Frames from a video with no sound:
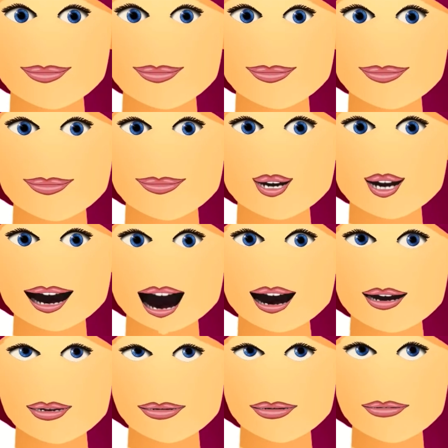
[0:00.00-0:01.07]

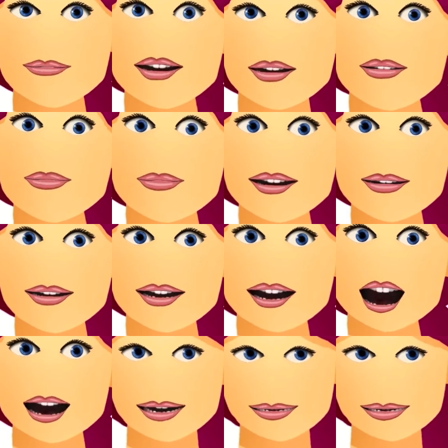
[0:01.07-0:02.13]
So, a V and an
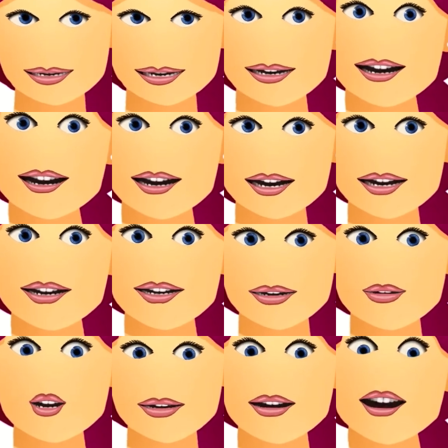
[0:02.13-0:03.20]
A tells us
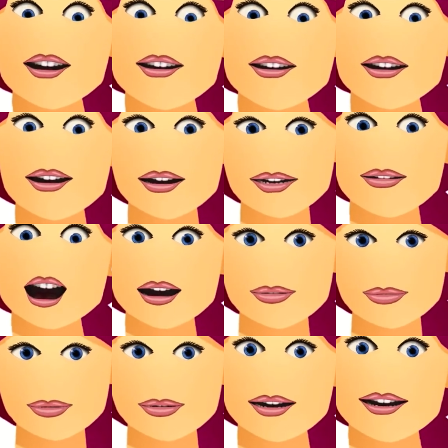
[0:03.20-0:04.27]
to pronounce Va,
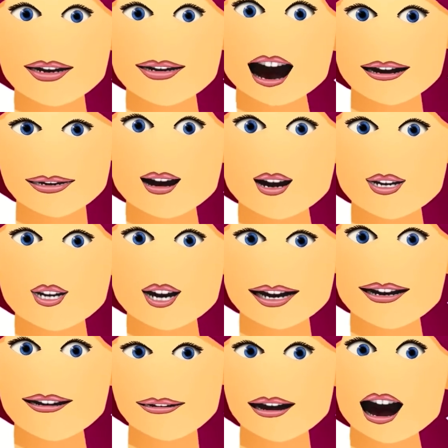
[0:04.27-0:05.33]
and Va plus a
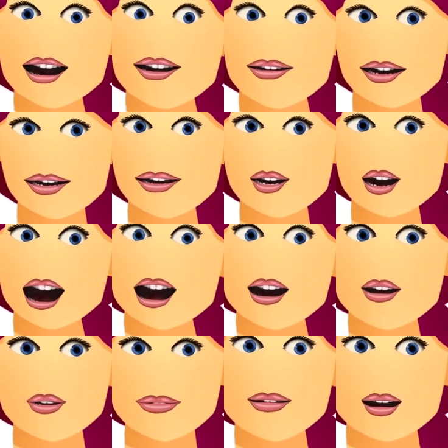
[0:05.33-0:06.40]
V forms the
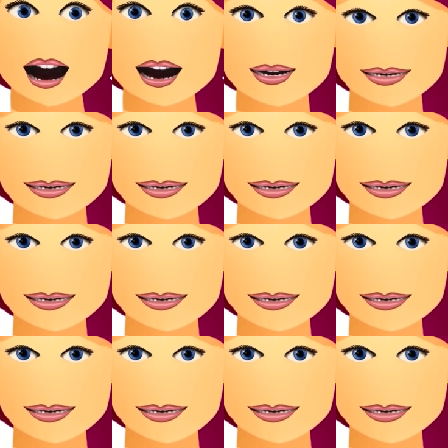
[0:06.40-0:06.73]
sound Vav.